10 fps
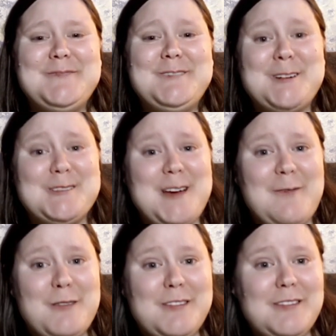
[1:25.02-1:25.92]
starts
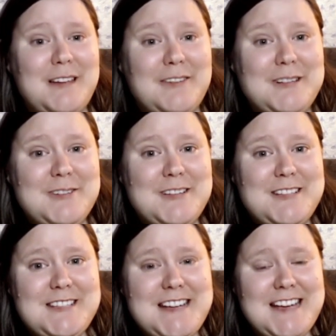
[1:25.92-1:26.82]
off with a love
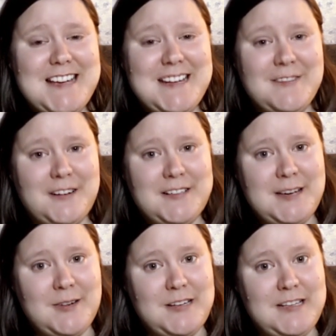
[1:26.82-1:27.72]
interest and finds
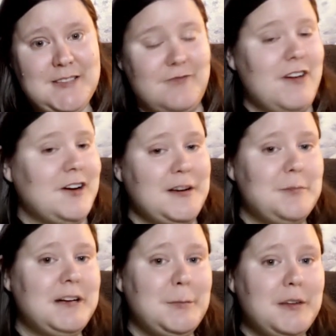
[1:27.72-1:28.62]
out he's very
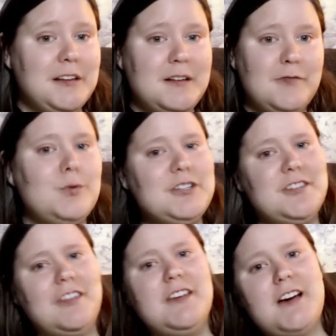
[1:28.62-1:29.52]
manipulative,
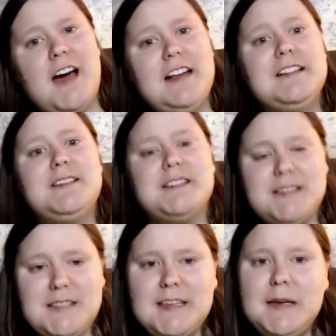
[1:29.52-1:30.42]
which the audience can
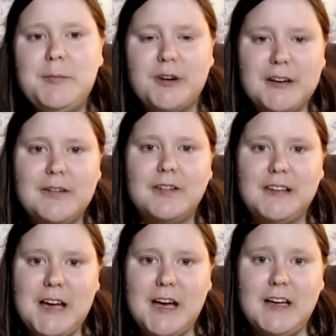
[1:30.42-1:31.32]
see pretty
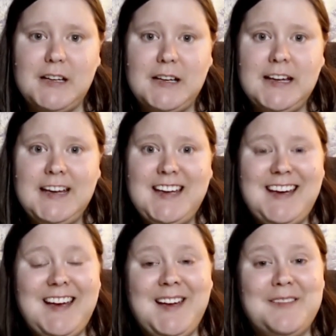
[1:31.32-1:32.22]
early
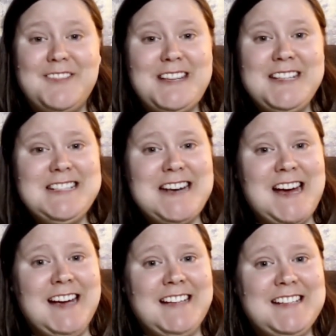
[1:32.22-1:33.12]
on. He's
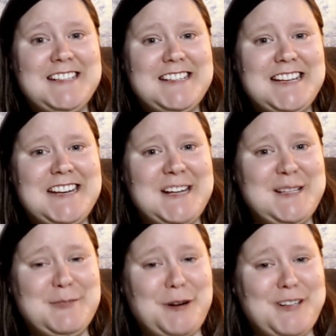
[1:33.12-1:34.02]
not a
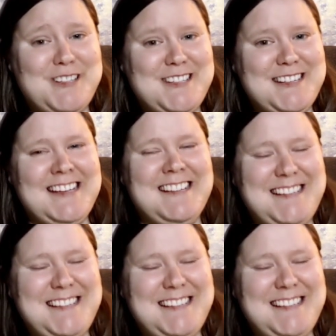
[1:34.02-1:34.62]
nice person.